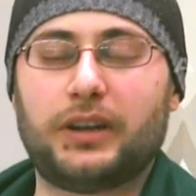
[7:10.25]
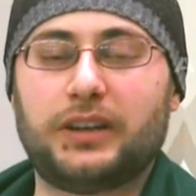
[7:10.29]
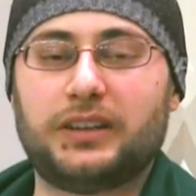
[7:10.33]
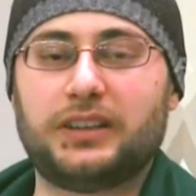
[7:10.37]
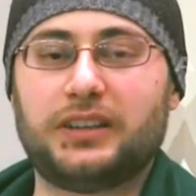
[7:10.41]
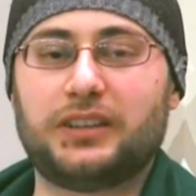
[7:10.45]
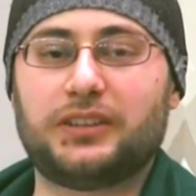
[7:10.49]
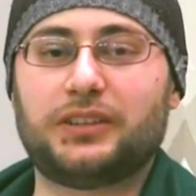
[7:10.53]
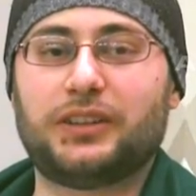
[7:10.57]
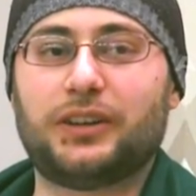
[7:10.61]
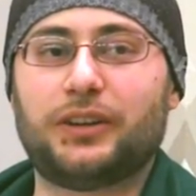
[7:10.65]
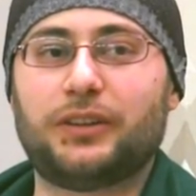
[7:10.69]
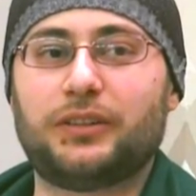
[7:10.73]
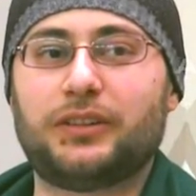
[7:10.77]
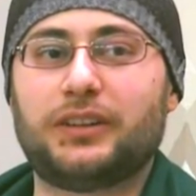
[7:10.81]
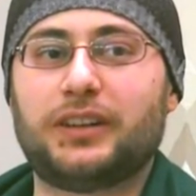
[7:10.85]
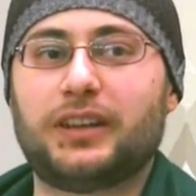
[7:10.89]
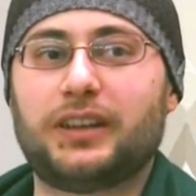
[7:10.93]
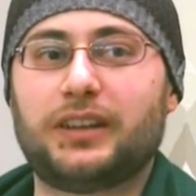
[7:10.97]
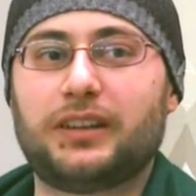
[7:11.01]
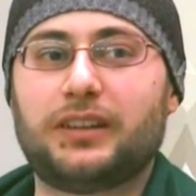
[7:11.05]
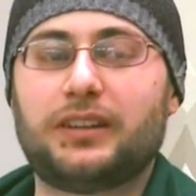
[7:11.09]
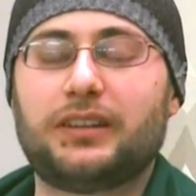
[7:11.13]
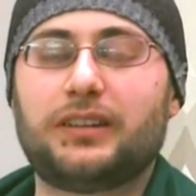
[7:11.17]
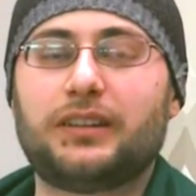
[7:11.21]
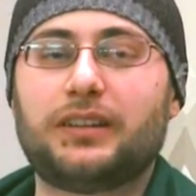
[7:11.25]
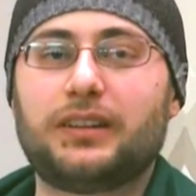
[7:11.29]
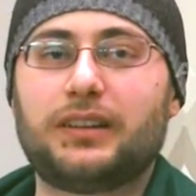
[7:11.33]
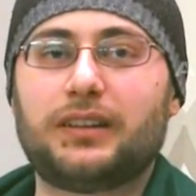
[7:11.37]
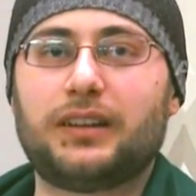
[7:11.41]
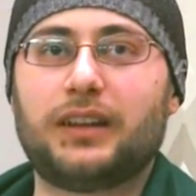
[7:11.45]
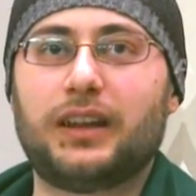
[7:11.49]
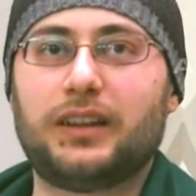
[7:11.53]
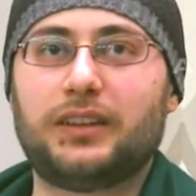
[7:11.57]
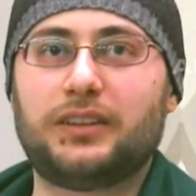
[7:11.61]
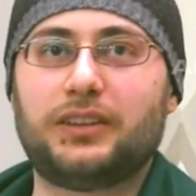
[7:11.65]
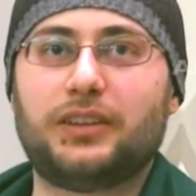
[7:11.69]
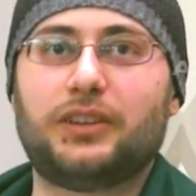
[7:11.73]
I kneeled down and I
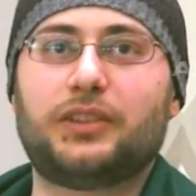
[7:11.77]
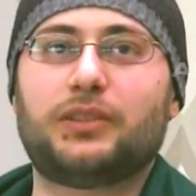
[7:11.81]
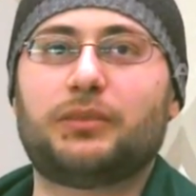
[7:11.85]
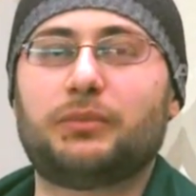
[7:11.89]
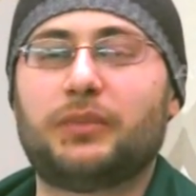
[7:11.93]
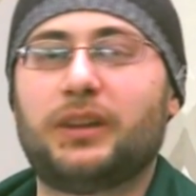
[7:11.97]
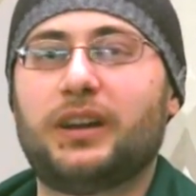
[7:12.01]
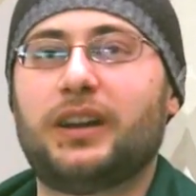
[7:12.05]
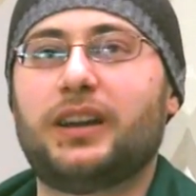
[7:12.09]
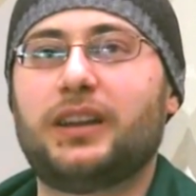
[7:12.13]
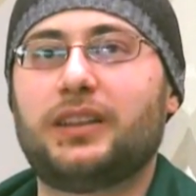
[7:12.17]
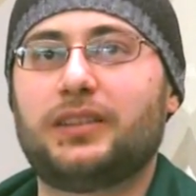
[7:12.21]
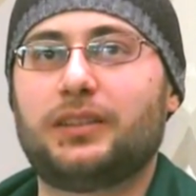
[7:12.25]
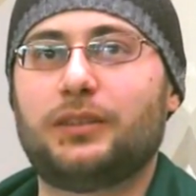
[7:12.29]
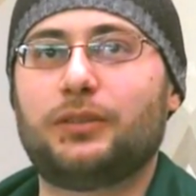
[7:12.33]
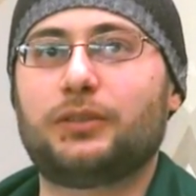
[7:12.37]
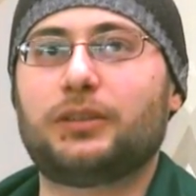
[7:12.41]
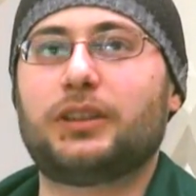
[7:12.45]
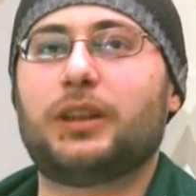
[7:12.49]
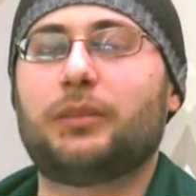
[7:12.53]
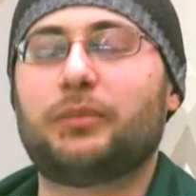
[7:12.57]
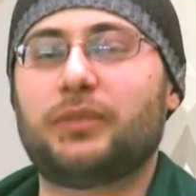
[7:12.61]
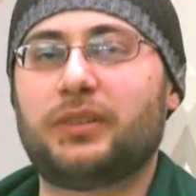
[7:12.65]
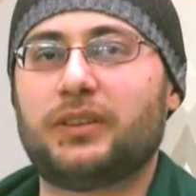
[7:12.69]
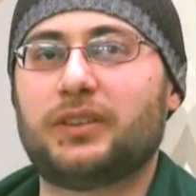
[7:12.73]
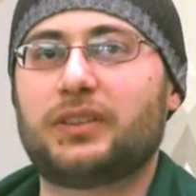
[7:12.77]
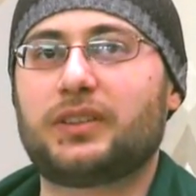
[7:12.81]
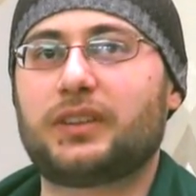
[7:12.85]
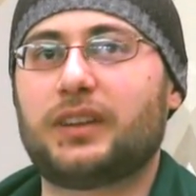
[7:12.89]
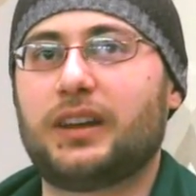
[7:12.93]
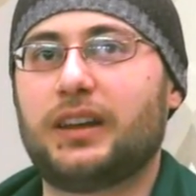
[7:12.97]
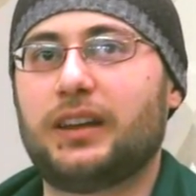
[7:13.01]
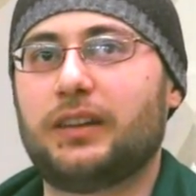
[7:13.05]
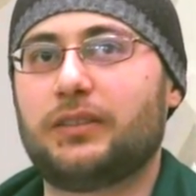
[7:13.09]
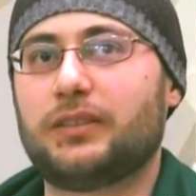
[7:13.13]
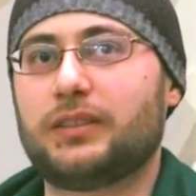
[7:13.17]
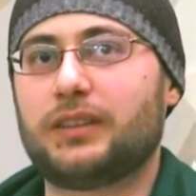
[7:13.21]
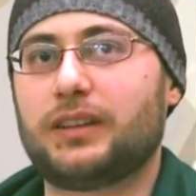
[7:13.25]
had tears in my eyes. I looked up in the
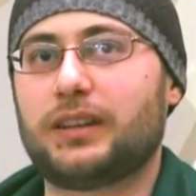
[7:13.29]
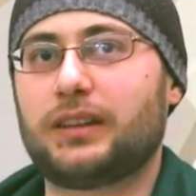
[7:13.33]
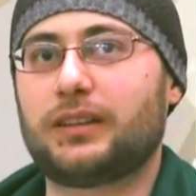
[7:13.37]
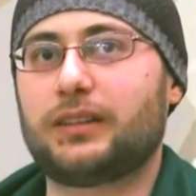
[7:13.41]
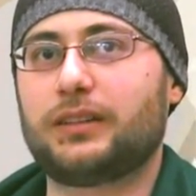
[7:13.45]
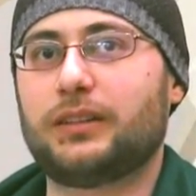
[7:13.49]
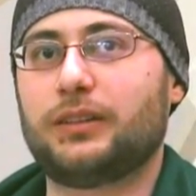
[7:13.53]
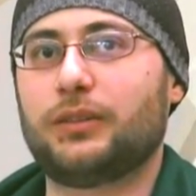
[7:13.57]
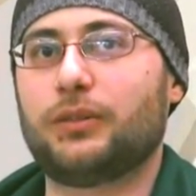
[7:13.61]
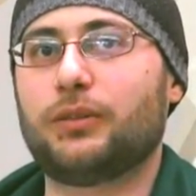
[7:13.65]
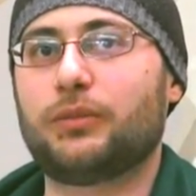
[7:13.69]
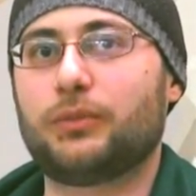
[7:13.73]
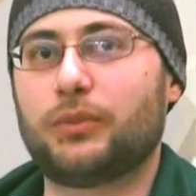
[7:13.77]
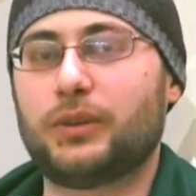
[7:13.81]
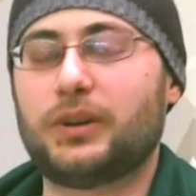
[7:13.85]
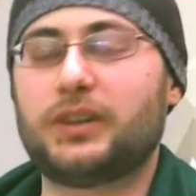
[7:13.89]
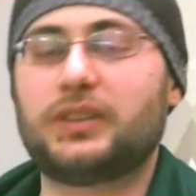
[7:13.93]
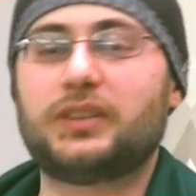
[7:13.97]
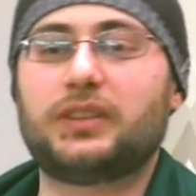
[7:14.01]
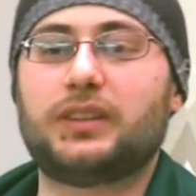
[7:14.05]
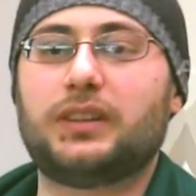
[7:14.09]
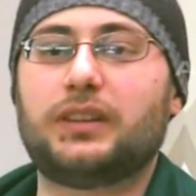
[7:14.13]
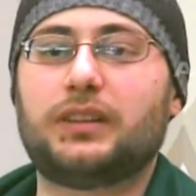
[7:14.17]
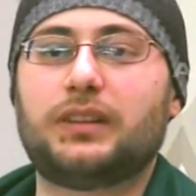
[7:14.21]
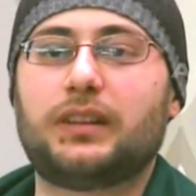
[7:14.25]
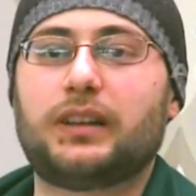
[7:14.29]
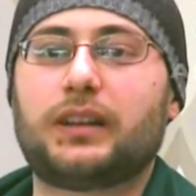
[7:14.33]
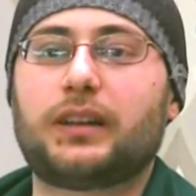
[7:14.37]
sky. I was like, you know, where is he?